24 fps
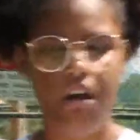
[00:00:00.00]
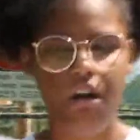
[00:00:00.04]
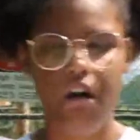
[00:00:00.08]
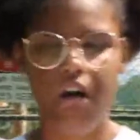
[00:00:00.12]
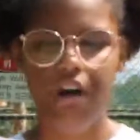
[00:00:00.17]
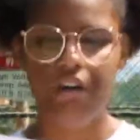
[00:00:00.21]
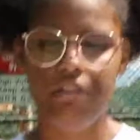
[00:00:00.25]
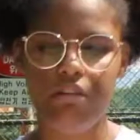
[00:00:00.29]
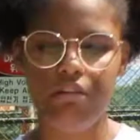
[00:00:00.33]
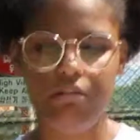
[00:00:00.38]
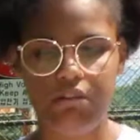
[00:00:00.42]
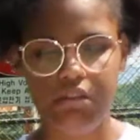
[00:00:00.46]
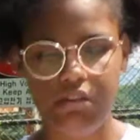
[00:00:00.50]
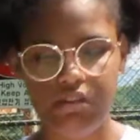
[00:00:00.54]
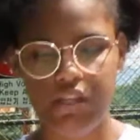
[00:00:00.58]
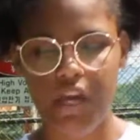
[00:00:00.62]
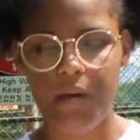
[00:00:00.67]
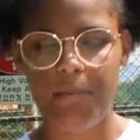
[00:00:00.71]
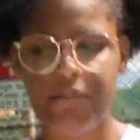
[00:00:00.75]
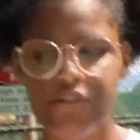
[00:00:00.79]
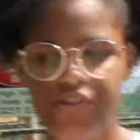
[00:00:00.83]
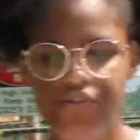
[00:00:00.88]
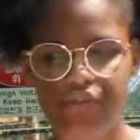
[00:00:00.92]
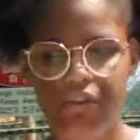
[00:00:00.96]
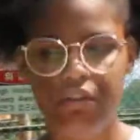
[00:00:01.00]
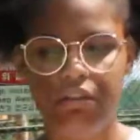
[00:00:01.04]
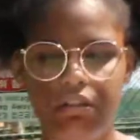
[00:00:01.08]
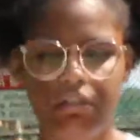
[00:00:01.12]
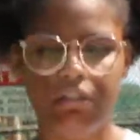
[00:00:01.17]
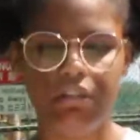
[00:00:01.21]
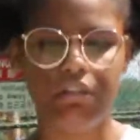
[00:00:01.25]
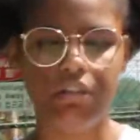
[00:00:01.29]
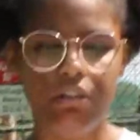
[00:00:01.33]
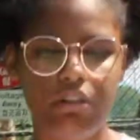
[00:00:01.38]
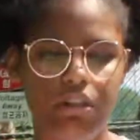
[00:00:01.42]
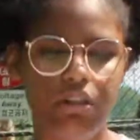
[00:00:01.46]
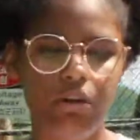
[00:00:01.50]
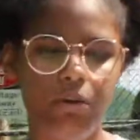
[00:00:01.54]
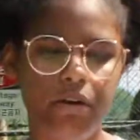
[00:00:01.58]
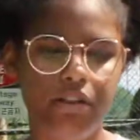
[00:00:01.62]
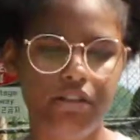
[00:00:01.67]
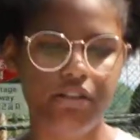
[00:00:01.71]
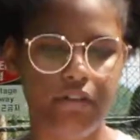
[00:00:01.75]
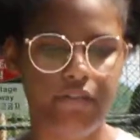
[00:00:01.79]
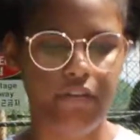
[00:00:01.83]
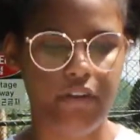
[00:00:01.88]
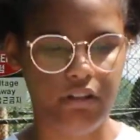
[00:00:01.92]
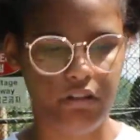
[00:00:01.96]
although this time of struggle in the
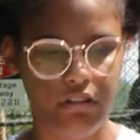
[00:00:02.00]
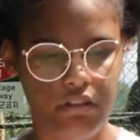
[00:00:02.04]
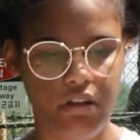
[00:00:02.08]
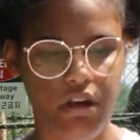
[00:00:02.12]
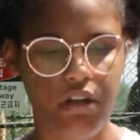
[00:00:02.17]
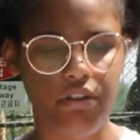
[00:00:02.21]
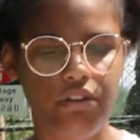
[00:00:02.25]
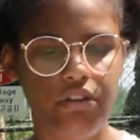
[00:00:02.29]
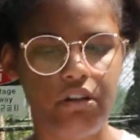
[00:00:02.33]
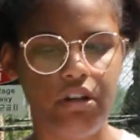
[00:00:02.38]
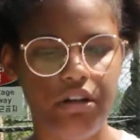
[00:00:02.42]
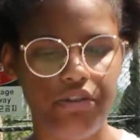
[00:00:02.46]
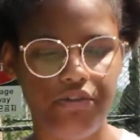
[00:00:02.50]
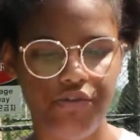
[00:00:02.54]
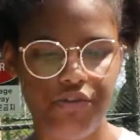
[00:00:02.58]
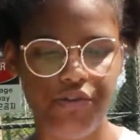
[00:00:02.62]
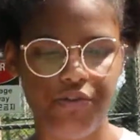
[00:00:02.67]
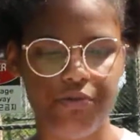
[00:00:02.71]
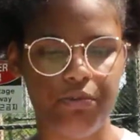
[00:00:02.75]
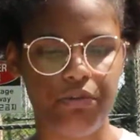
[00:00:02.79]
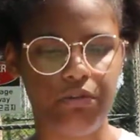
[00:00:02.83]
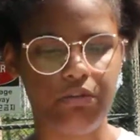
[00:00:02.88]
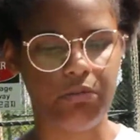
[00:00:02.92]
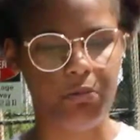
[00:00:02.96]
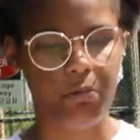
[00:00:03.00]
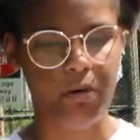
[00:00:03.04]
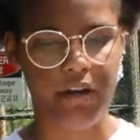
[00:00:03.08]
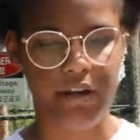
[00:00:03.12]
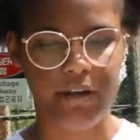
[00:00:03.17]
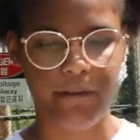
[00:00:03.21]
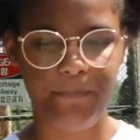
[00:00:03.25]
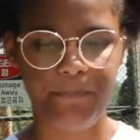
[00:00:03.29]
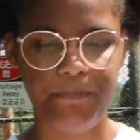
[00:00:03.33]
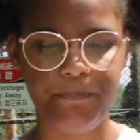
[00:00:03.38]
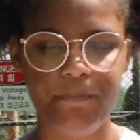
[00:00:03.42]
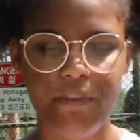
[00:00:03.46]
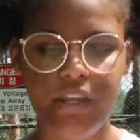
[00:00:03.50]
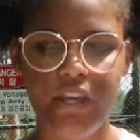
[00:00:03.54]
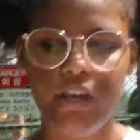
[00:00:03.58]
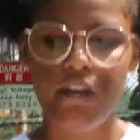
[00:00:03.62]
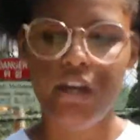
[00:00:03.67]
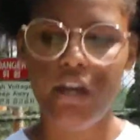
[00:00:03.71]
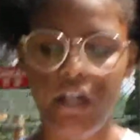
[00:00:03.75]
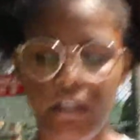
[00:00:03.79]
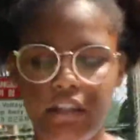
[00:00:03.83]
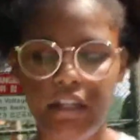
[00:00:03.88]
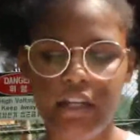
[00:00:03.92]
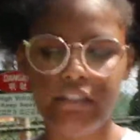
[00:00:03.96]
U.S. affected other countries worldwide.
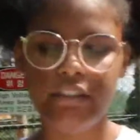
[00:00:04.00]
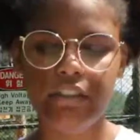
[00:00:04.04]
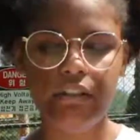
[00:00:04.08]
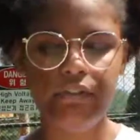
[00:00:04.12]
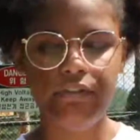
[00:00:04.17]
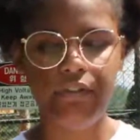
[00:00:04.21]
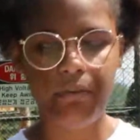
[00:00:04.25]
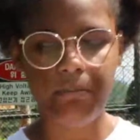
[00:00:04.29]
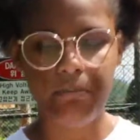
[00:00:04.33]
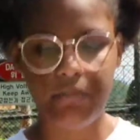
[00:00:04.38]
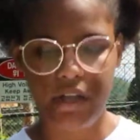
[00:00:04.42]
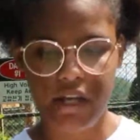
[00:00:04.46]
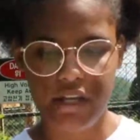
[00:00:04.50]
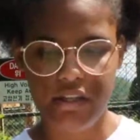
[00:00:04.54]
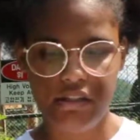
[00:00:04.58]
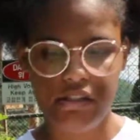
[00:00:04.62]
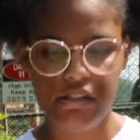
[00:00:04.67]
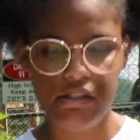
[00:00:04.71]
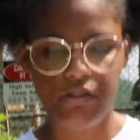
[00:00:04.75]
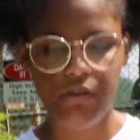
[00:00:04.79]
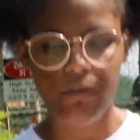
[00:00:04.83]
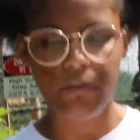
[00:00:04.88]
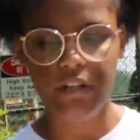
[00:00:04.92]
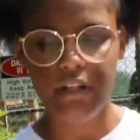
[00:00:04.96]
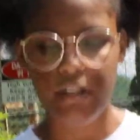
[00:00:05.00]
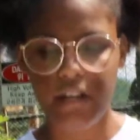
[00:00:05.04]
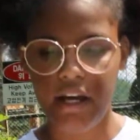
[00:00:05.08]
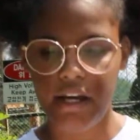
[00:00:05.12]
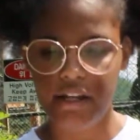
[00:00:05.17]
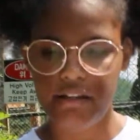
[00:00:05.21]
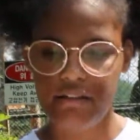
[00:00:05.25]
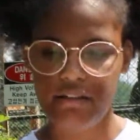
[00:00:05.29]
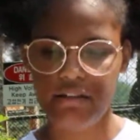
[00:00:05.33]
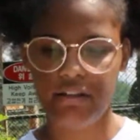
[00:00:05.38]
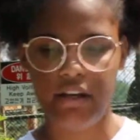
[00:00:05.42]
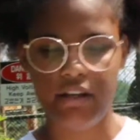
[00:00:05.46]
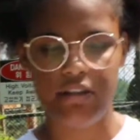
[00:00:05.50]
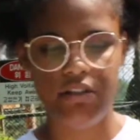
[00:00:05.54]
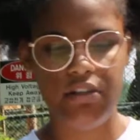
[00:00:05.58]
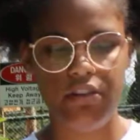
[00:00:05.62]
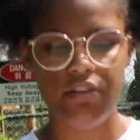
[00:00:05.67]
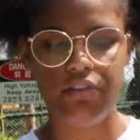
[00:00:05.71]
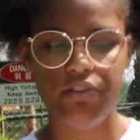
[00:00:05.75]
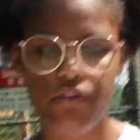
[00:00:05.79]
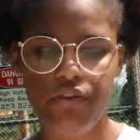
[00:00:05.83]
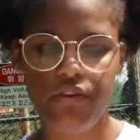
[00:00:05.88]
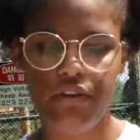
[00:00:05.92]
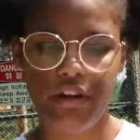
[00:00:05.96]
It lasted from 1929 to
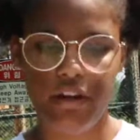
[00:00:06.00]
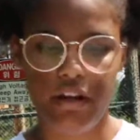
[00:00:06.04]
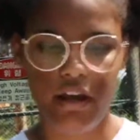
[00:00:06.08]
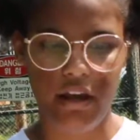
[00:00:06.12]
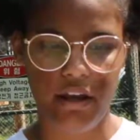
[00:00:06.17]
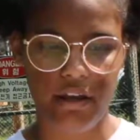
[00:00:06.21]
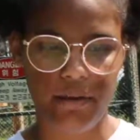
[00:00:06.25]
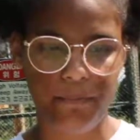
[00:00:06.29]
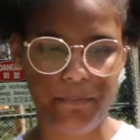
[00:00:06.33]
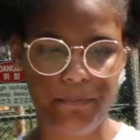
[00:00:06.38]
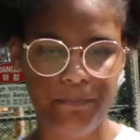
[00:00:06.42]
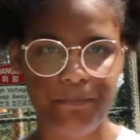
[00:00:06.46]
1939.